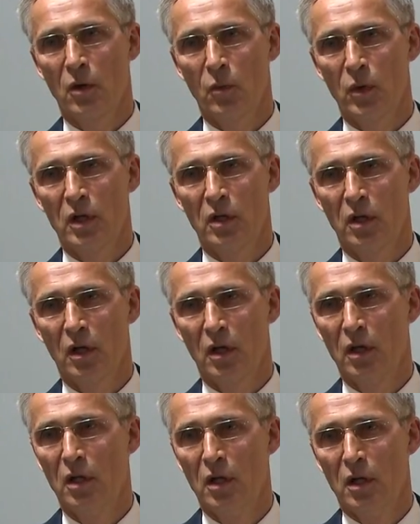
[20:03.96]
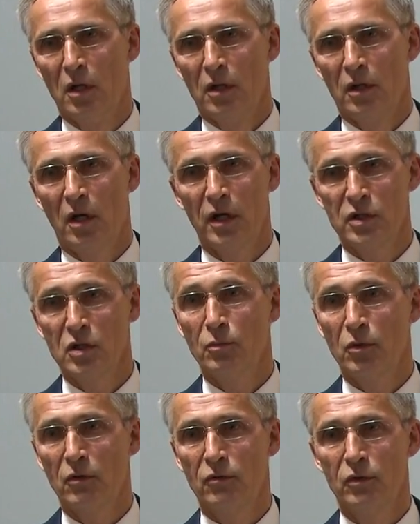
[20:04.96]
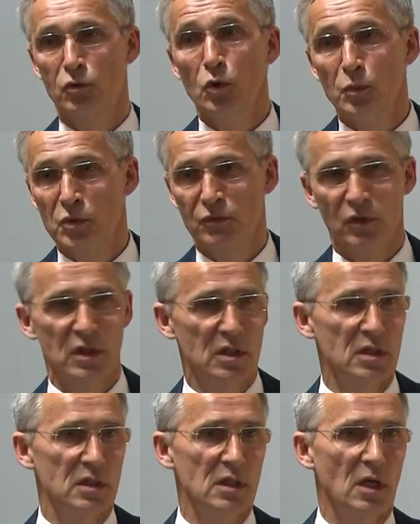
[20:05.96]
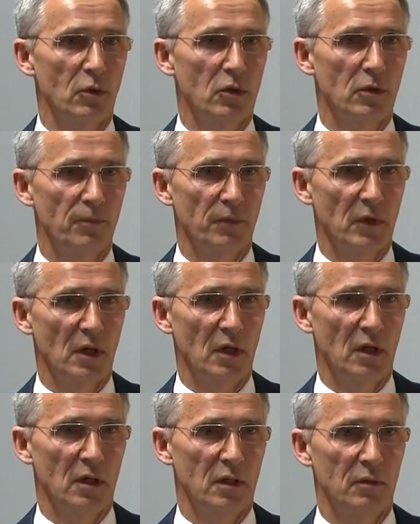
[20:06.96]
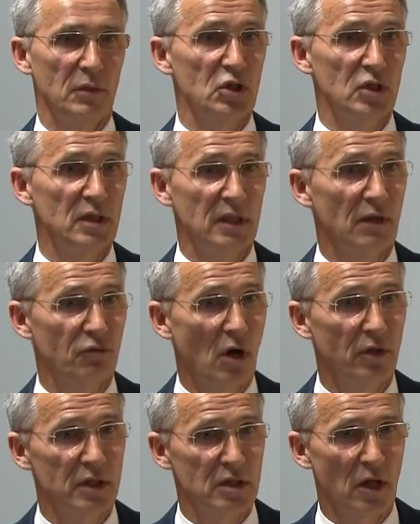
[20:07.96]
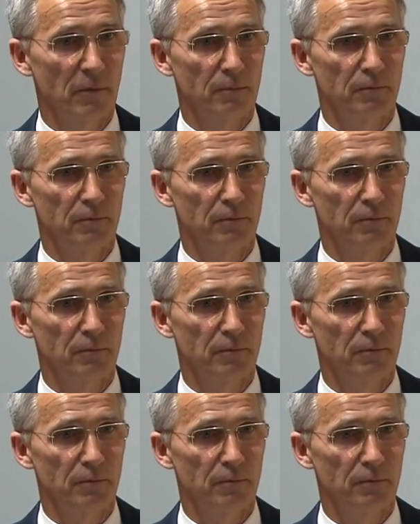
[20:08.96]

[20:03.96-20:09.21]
with the highest number of troops, for instance, in our mission in Afghanistan.